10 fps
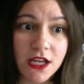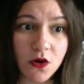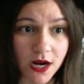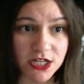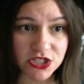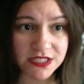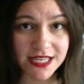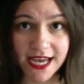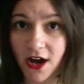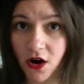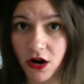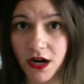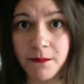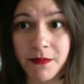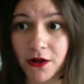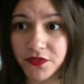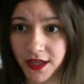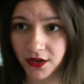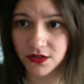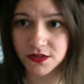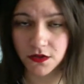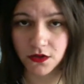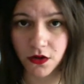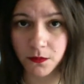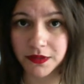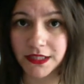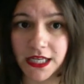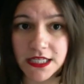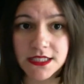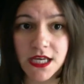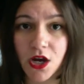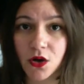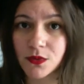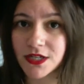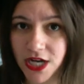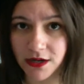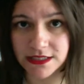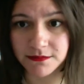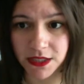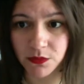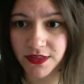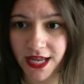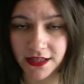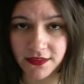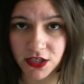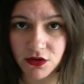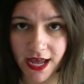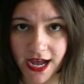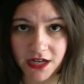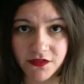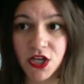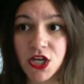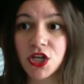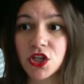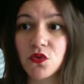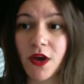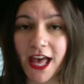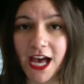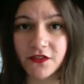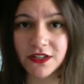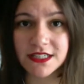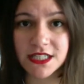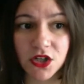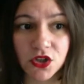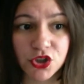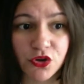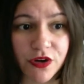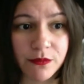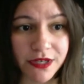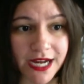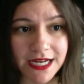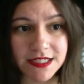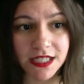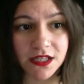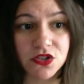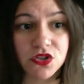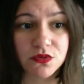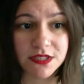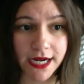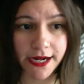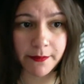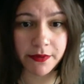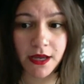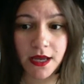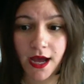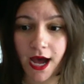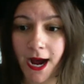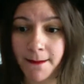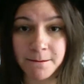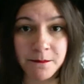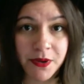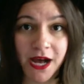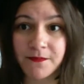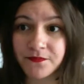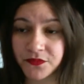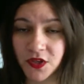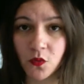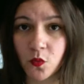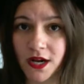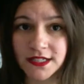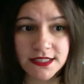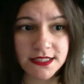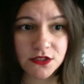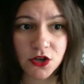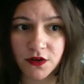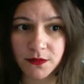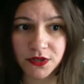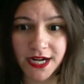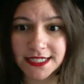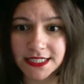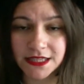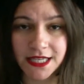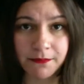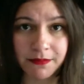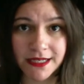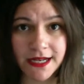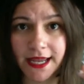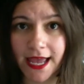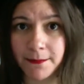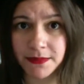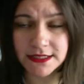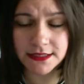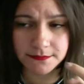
questions at all about the Inner Circle, please reach out to me with anything you have. You have until November 18th to sign up. Um, but once November 18th at midnight happens,